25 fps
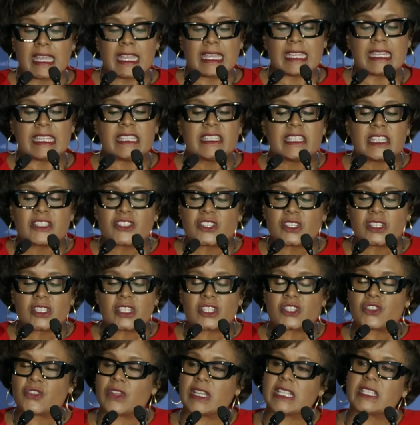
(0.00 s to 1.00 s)
In addition
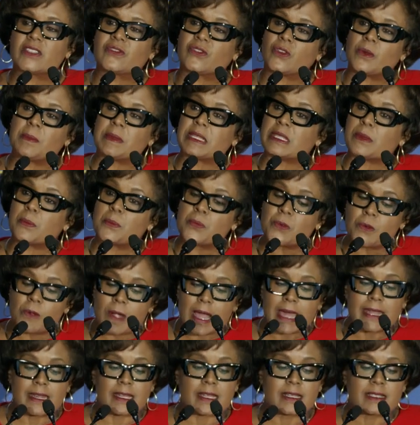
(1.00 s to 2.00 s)
to transforming the
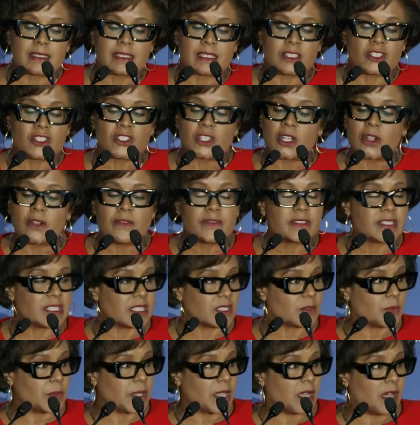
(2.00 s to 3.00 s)
products and
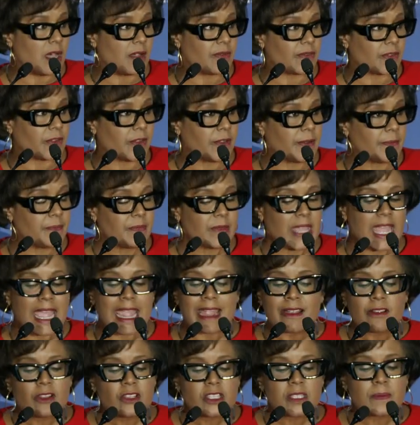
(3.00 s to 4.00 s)
services we offer,
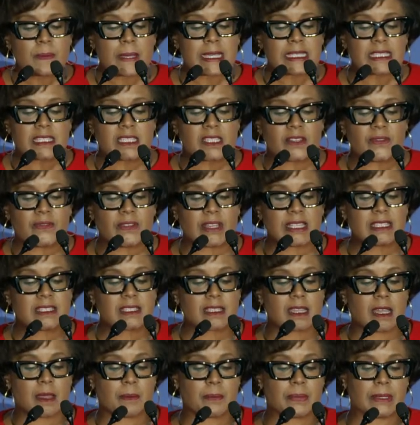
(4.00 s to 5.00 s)
aerospace and
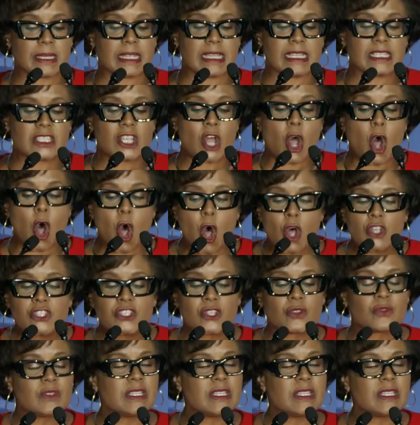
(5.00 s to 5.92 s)
defense companies also